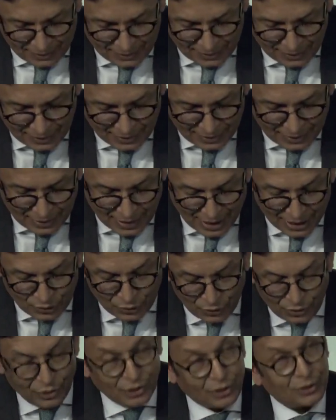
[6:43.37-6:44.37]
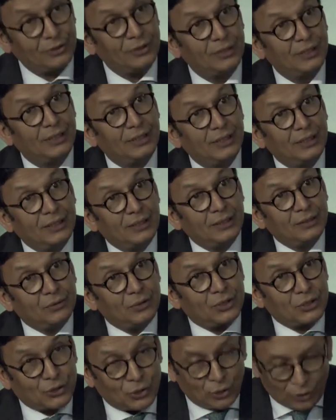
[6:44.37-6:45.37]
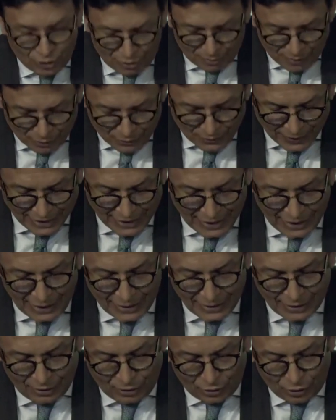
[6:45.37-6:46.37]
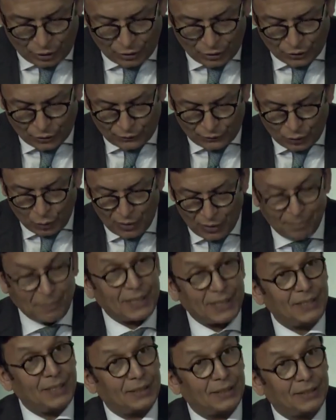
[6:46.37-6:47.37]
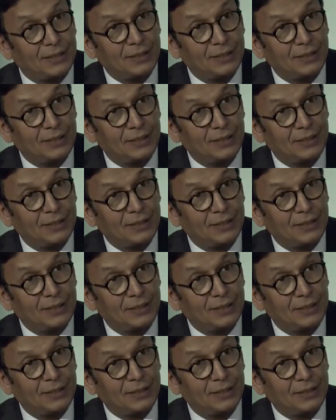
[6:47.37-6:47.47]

As you know, we're talking about the ease and cost of doing business,